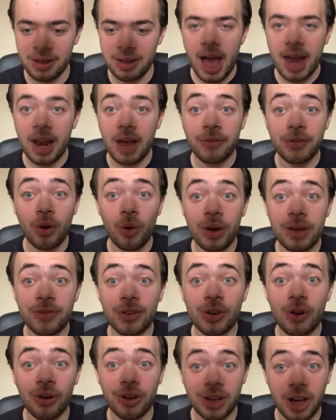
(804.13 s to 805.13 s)
And I've not
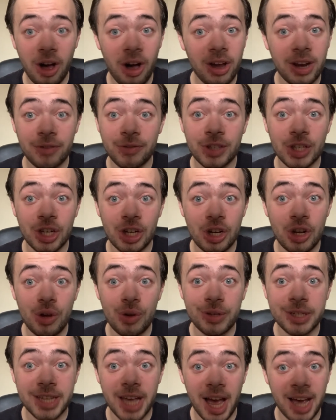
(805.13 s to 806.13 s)
even got Cardiff to
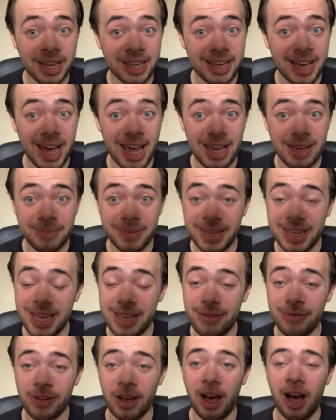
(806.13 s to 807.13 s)
lose a game
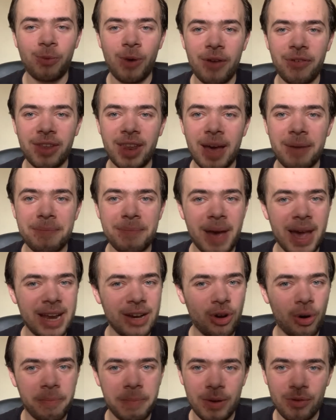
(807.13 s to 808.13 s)
either. Whether that may
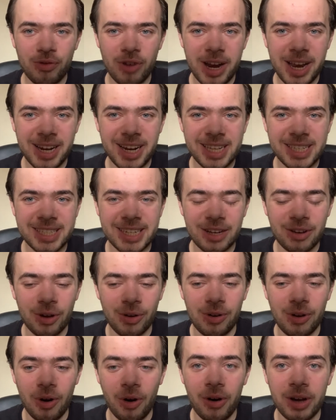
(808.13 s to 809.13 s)
not be realistic
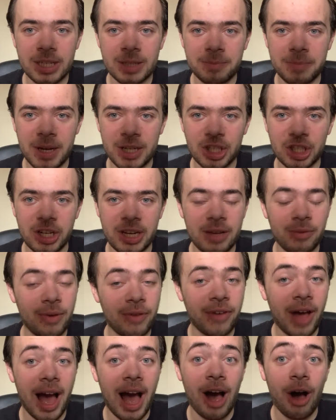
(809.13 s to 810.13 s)
or not, especially
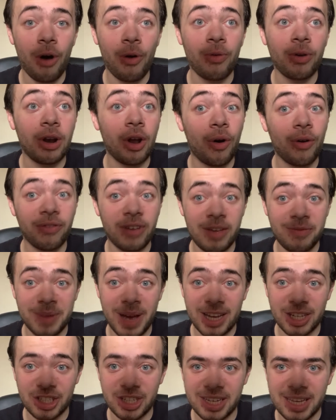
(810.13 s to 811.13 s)
with how long they've
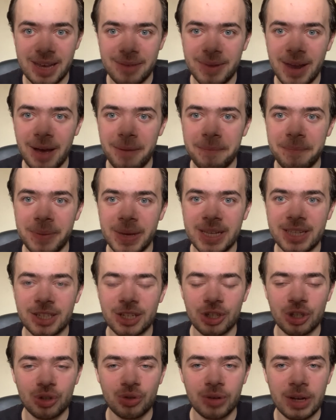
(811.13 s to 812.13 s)
managed to keep that
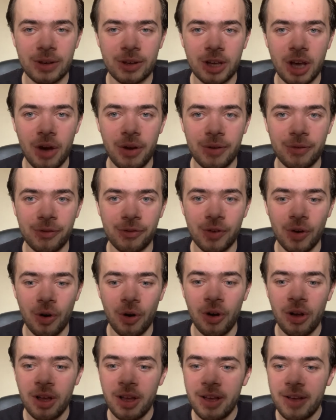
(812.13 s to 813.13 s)
unbeaten streak going
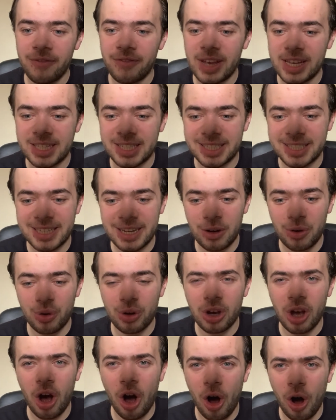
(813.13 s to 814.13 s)
for, they
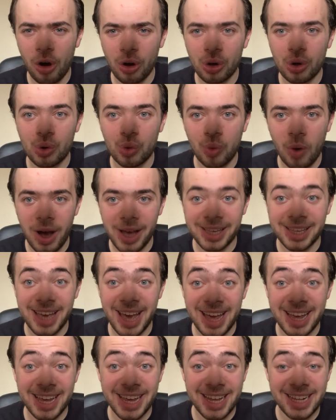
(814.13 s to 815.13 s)
still can't quite
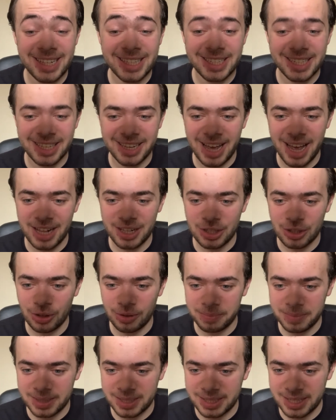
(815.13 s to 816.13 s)
get into that
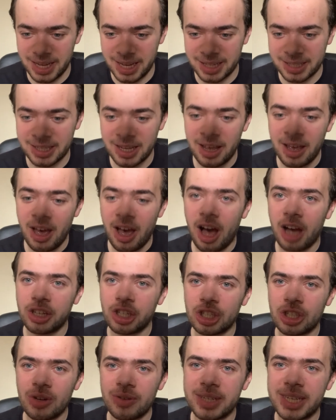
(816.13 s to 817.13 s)
top 6. I
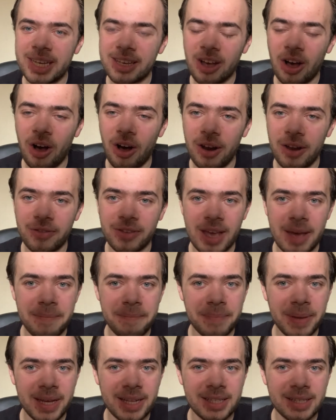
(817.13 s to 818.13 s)
just don't see Cardiff
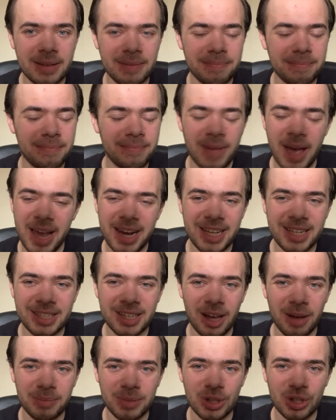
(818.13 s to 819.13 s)
getting beaten
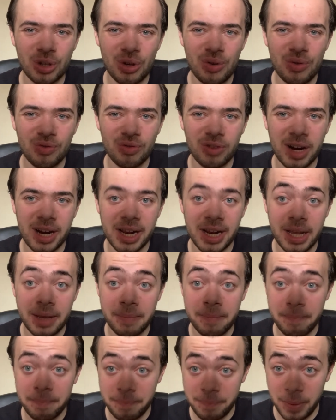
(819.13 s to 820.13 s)
anytime soon,
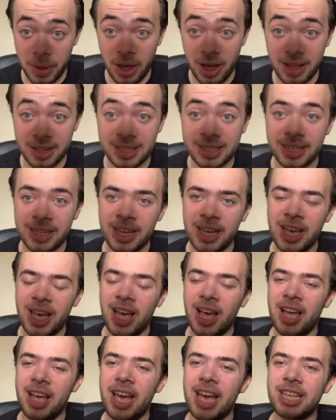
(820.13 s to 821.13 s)
really. But
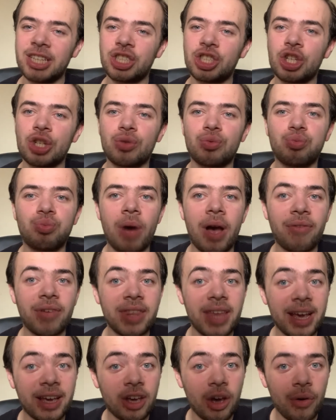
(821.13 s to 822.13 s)
it's just whether
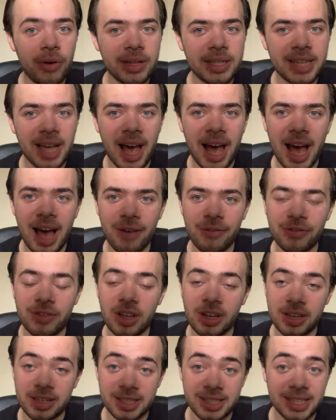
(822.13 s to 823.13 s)
they're going to have
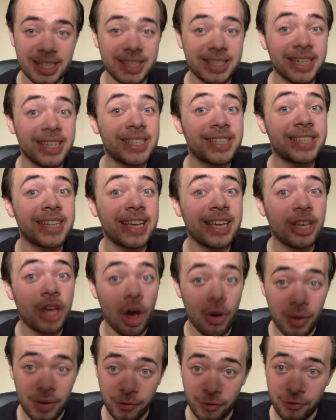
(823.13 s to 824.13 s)
the consistency
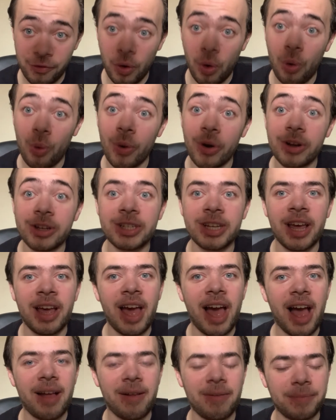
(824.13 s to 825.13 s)
going forward,
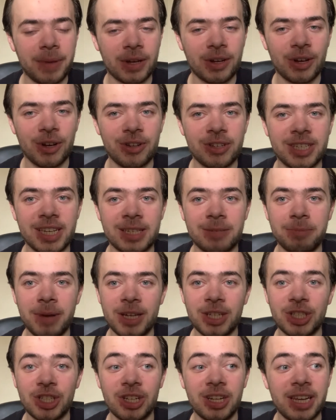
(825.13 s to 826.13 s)
because
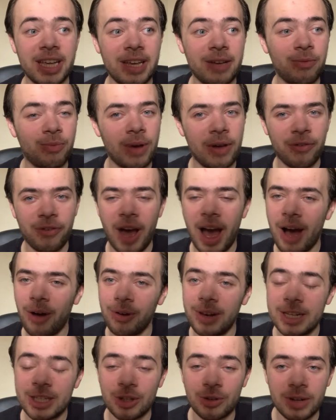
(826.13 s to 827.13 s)
especially with how
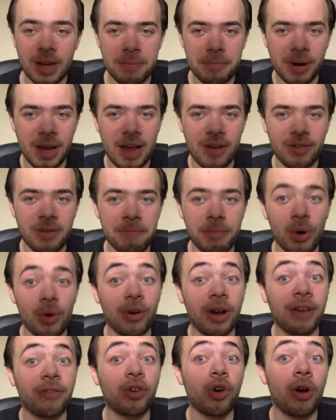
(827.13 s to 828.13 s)
little they play with the ball,
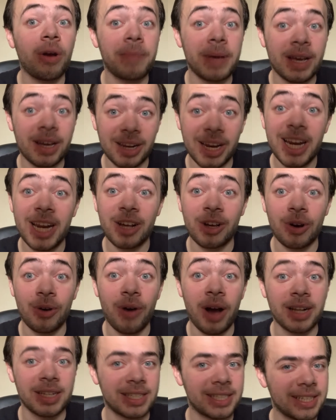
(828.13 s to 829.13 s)
they've got to be
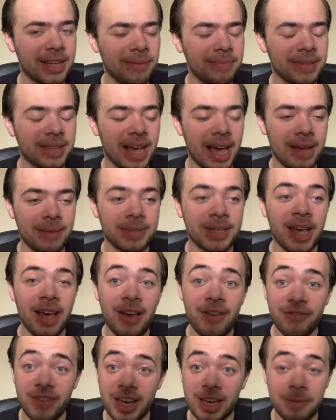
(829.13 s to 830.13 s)
clinical. And some games,
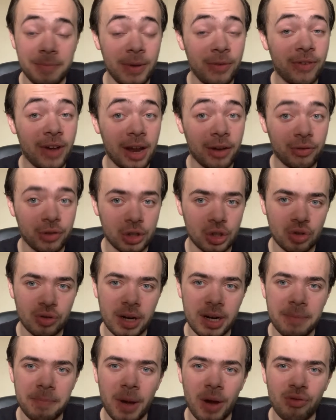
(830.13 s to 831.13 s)
they could be very
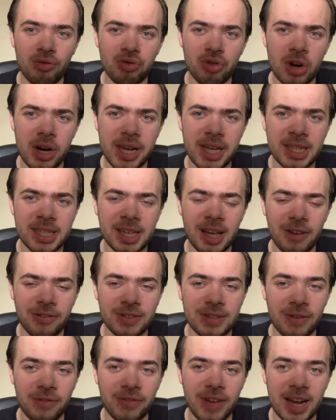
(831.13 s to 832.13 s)
frustrated by really
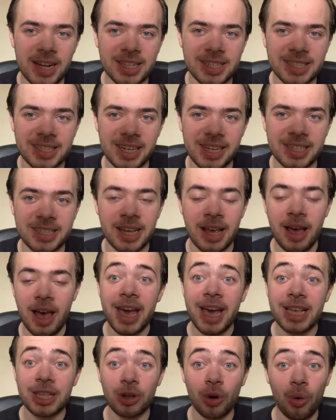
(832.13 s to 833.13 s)
tough defences.
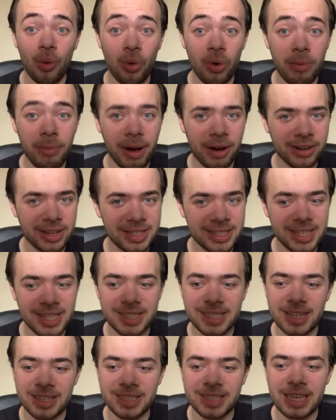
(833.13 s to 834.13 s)
It's all about
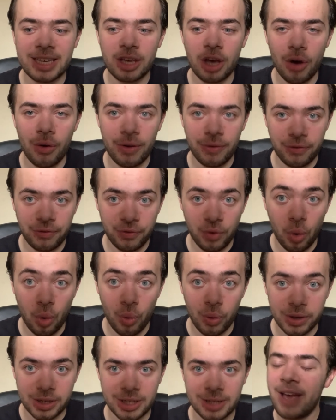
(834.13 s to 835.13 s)
consistency going
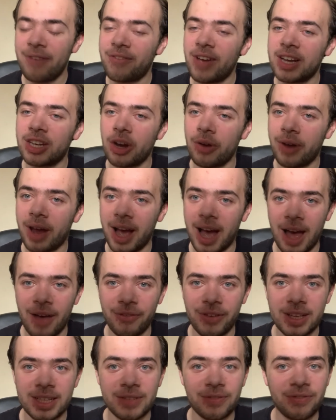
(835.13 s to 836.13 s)
forward. If they don't
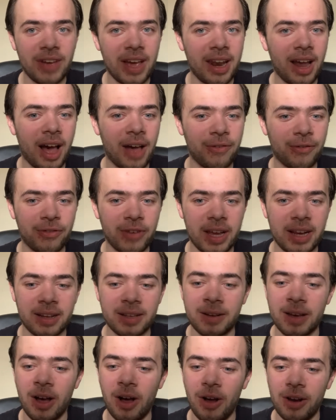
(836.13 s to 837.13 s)
have it, then I
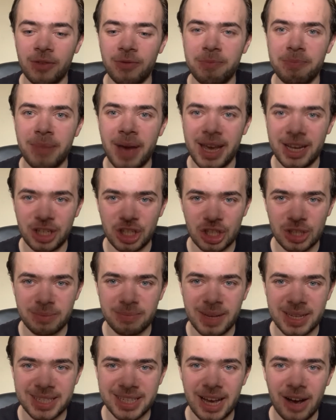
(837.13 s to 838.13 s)
think Cardiff may just
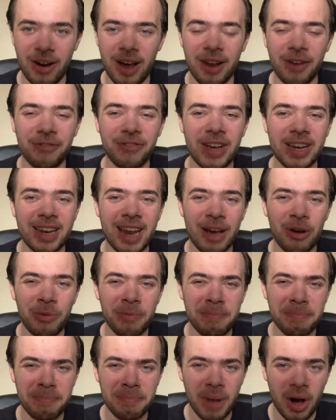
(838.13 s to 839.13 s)
miss out, and I think they
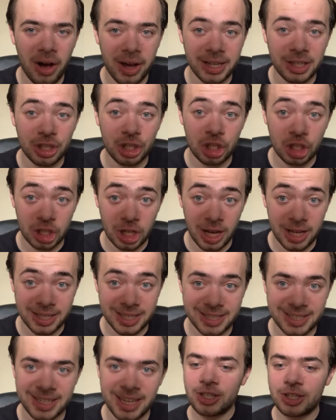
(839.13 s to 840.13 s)
might
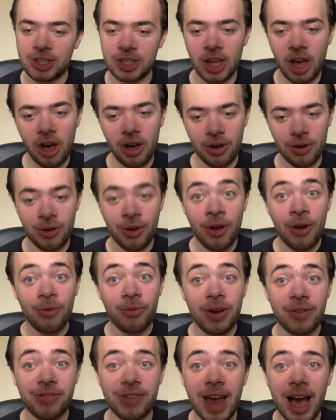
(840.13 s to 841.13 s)
just. So,
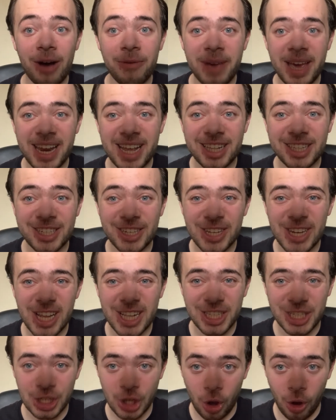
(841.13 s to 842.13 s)
we've now made it to the
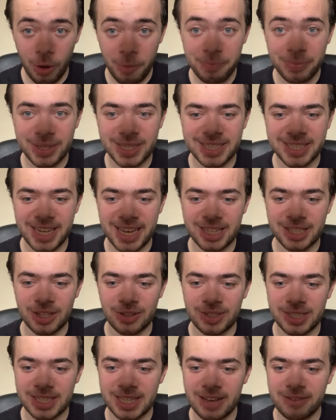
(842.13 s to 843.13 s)
top 6.
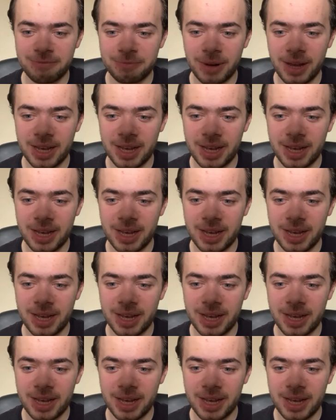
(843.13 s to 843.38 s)
So 6th